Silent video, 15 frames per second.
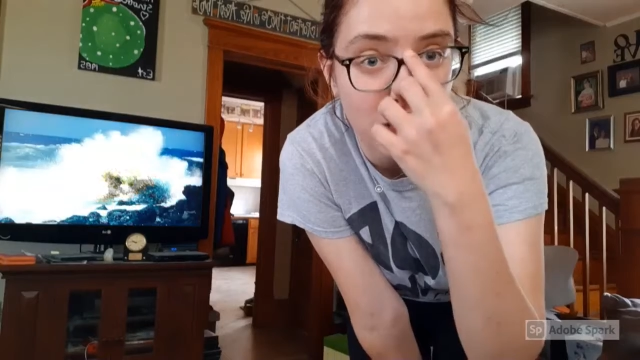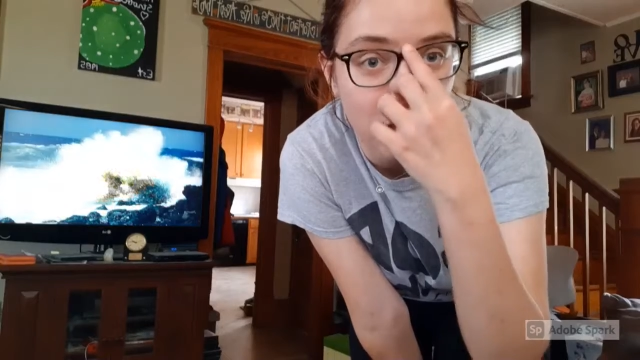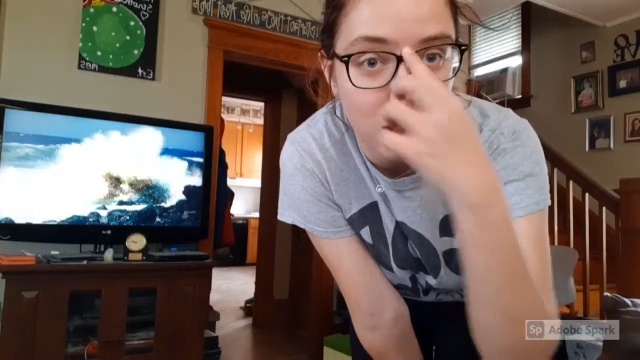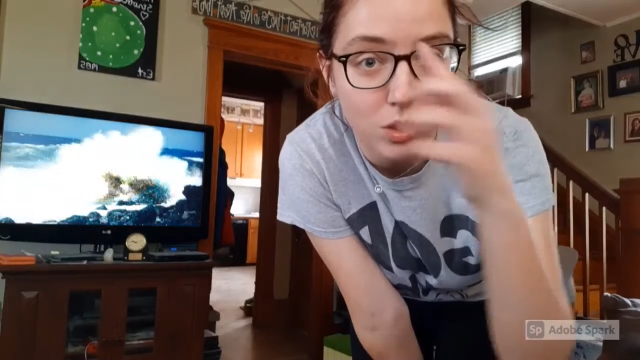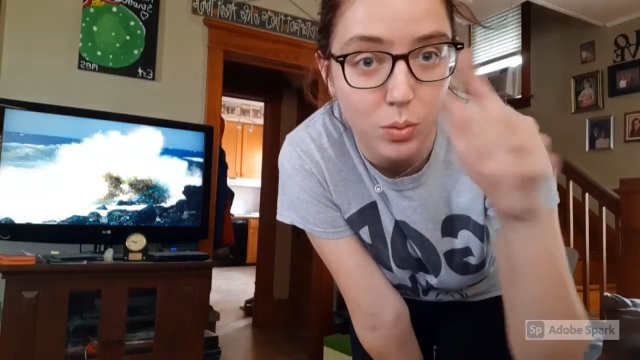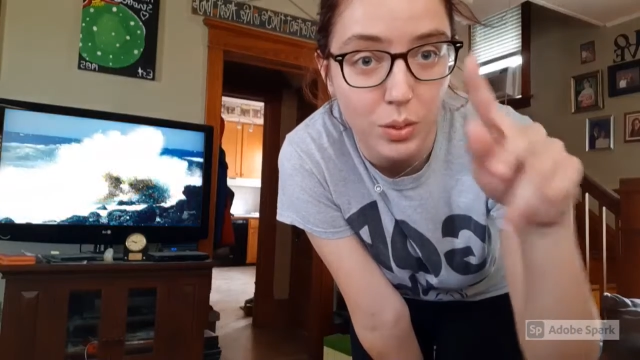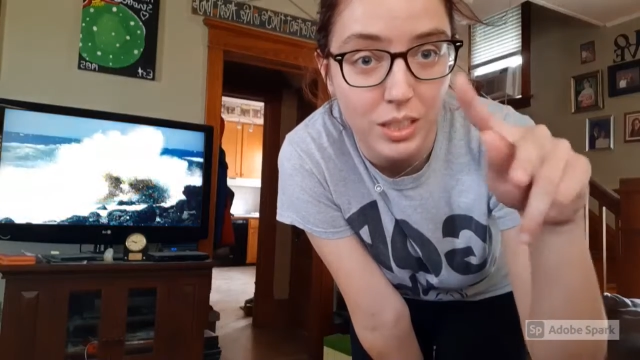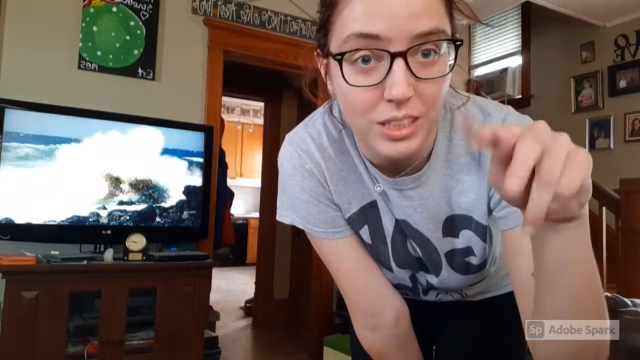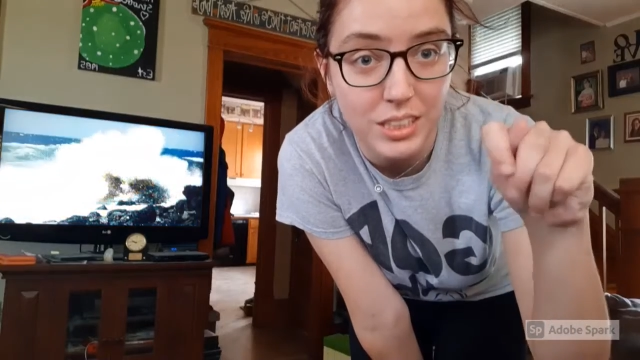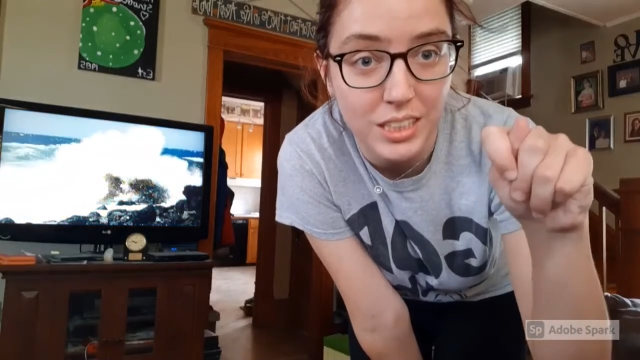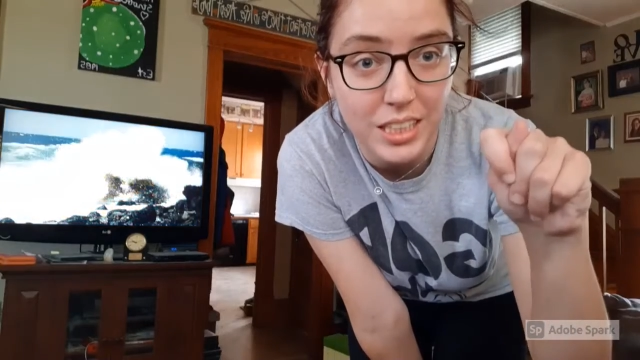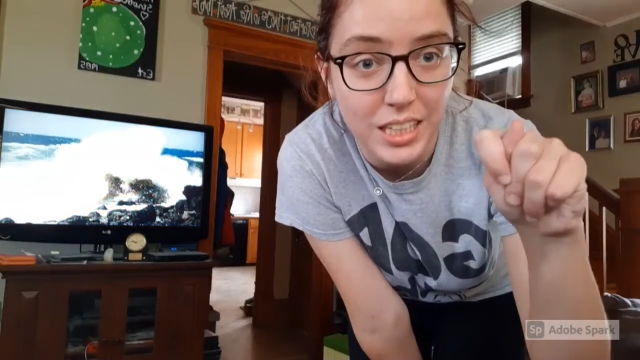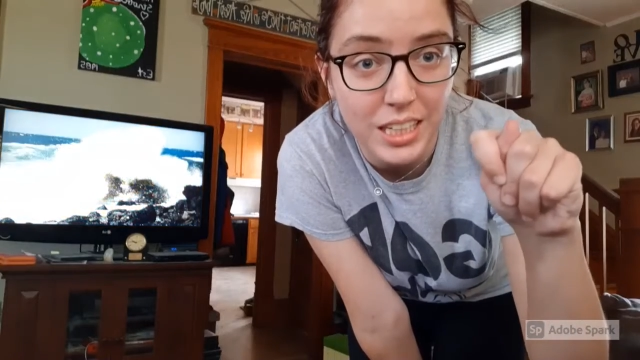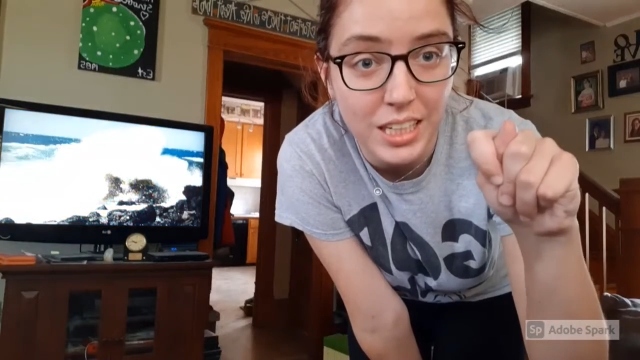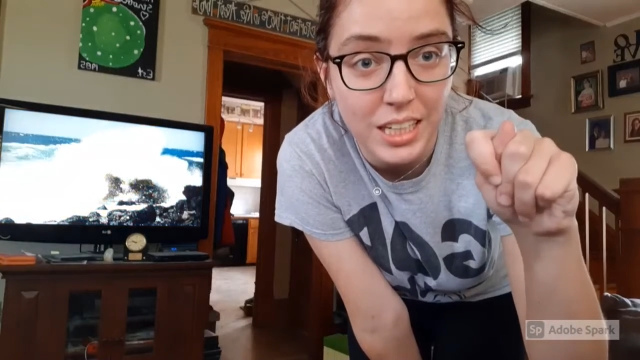just doing
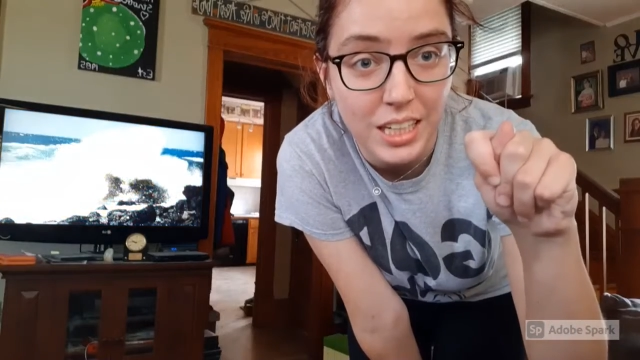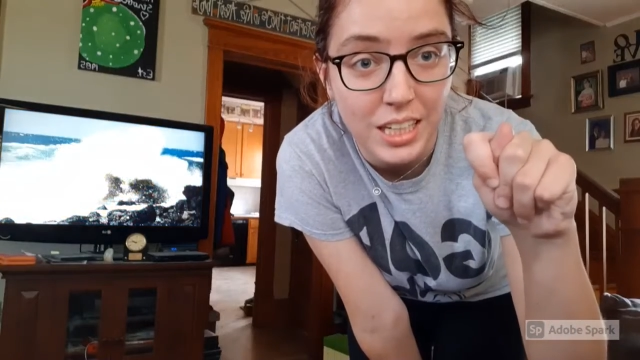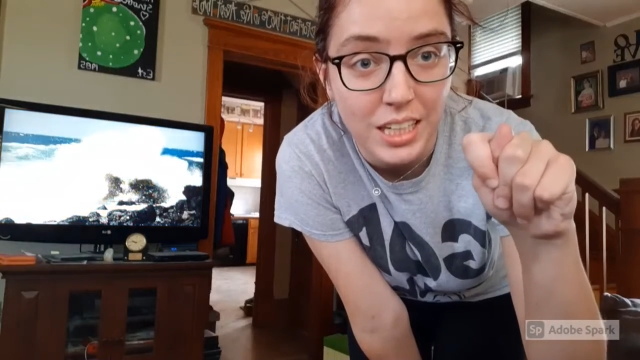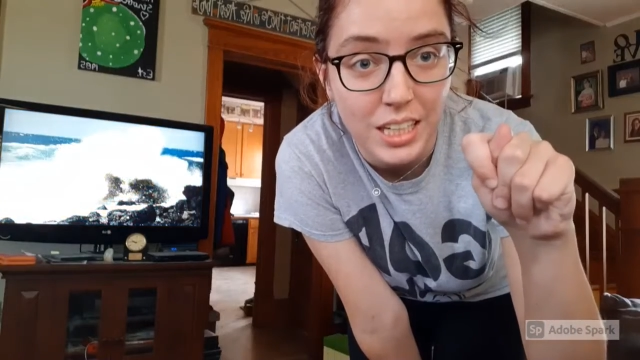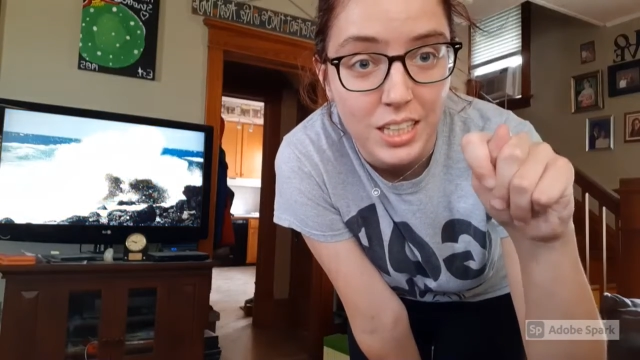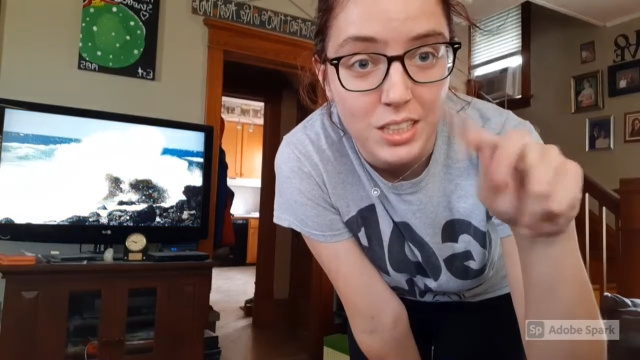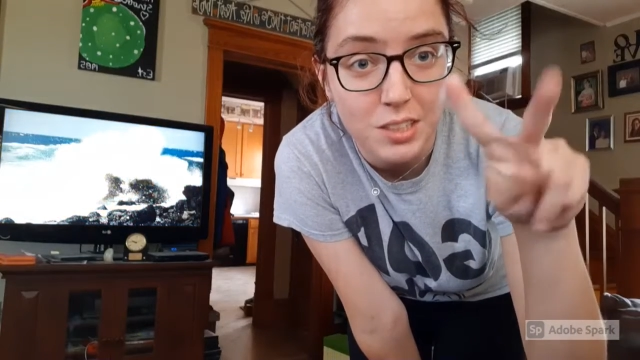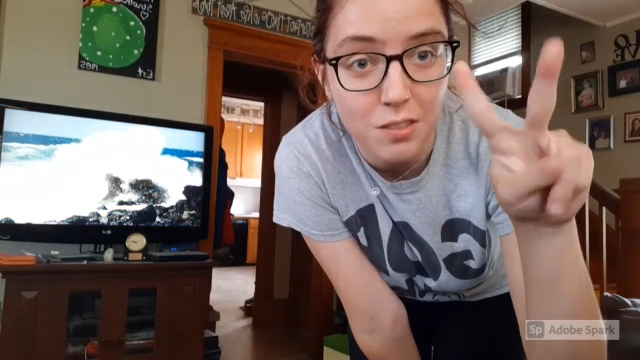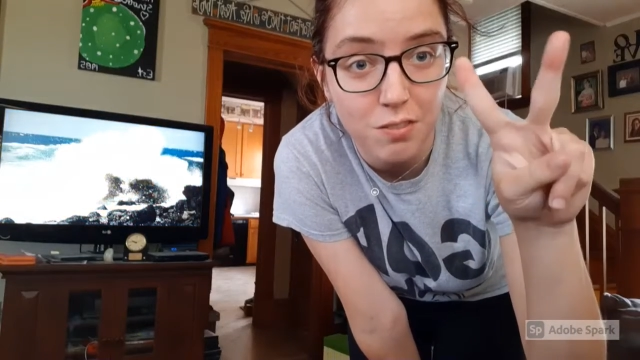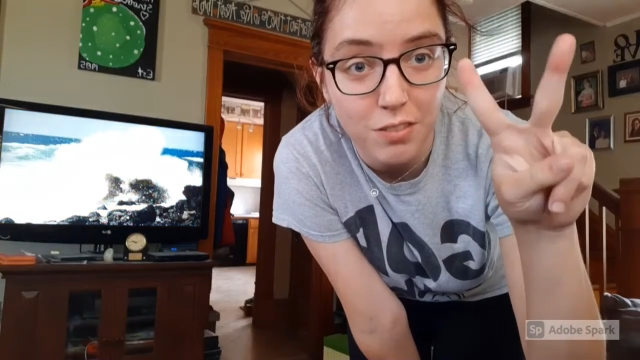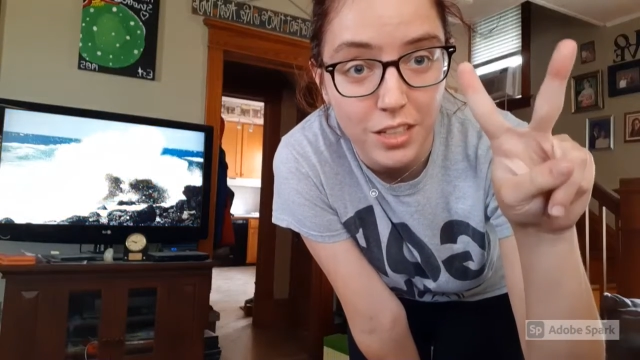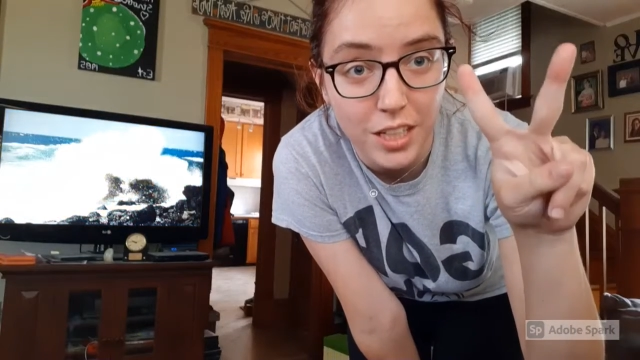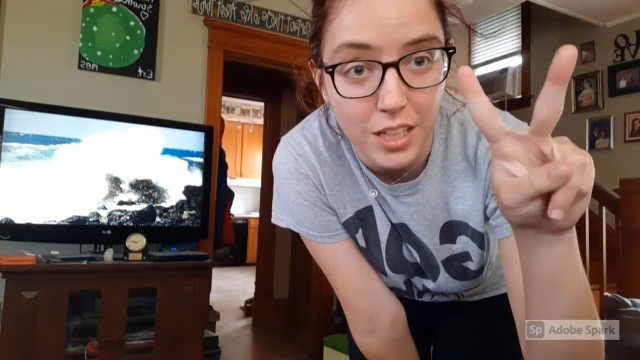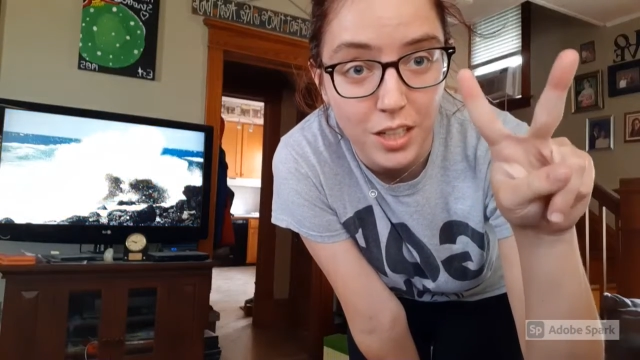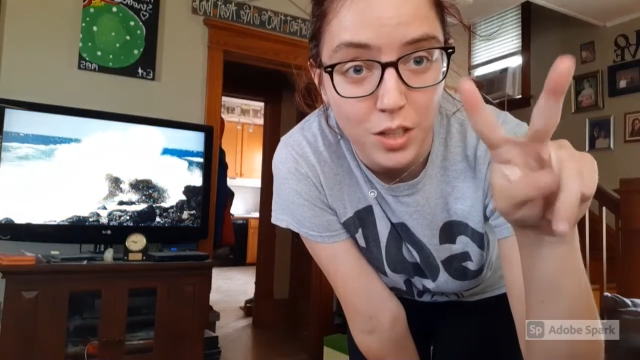T to
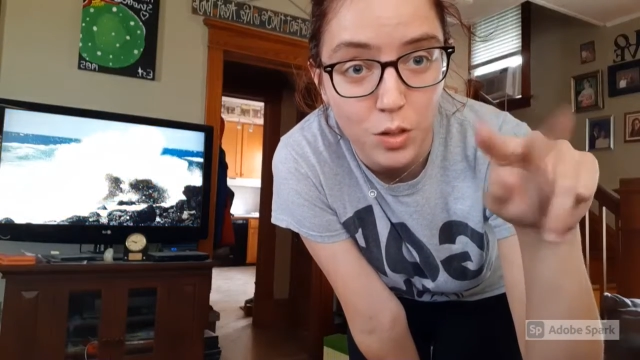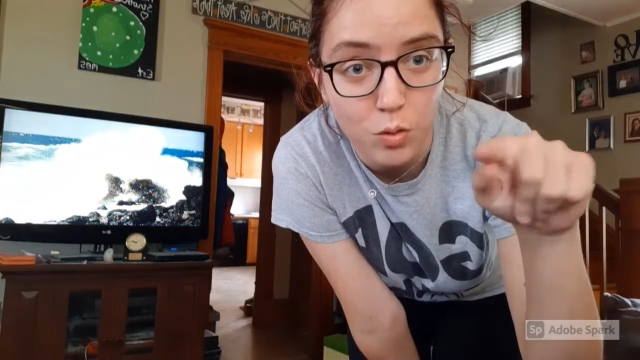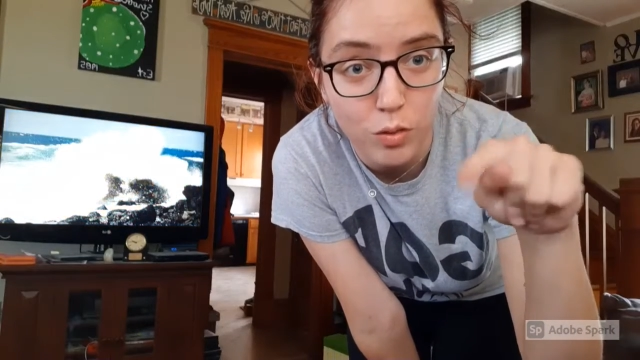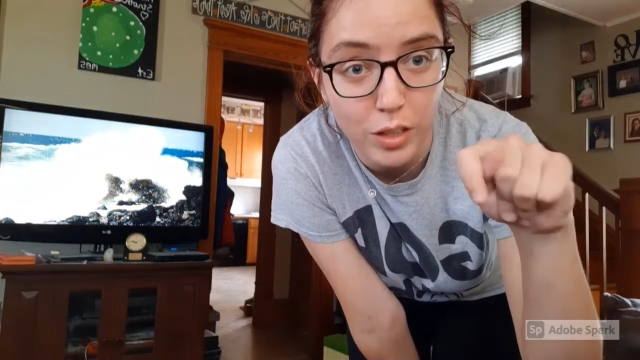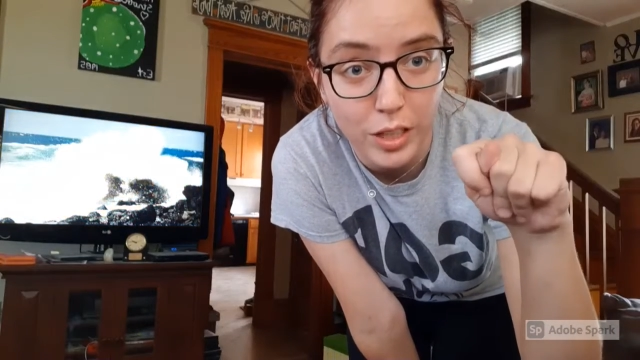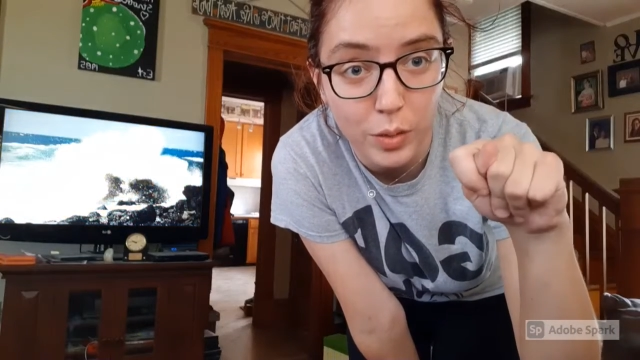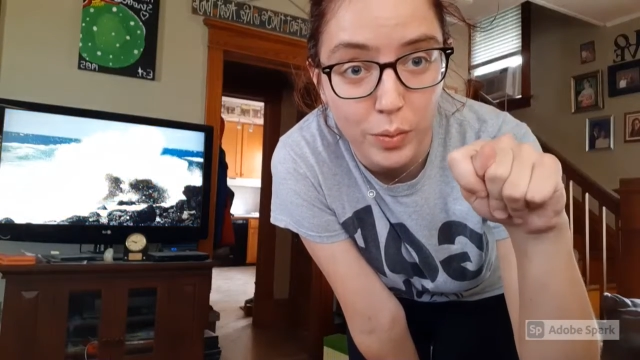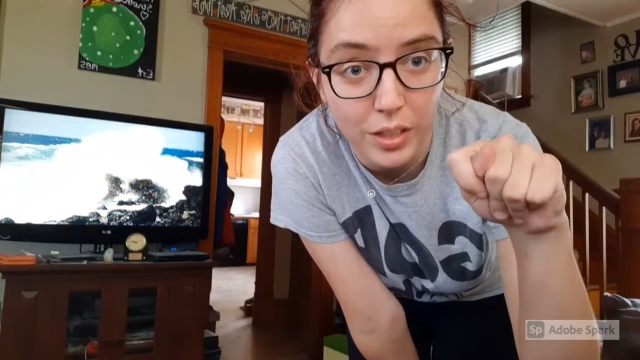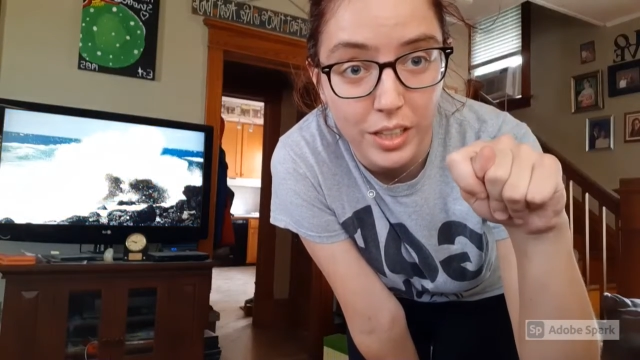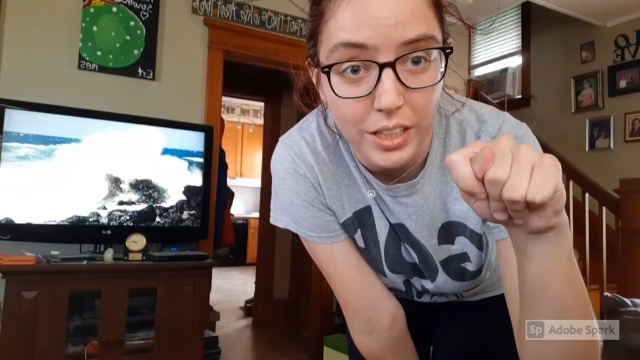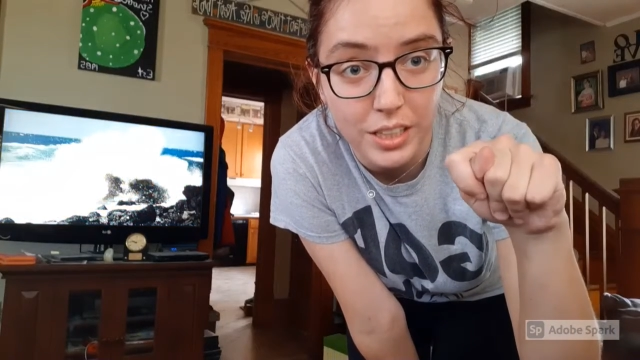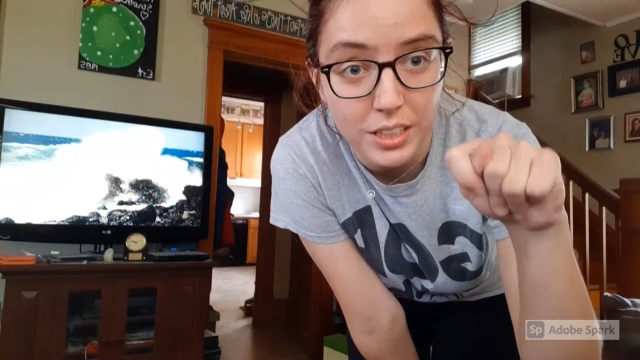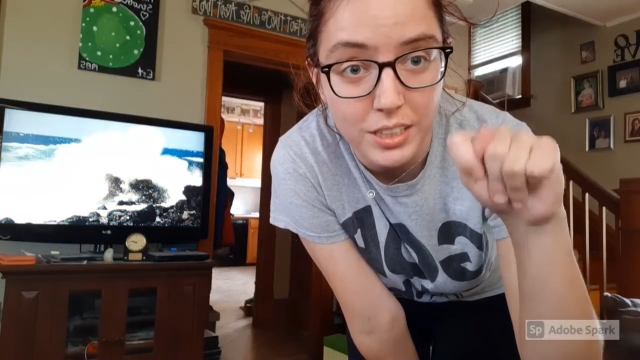V really quickly.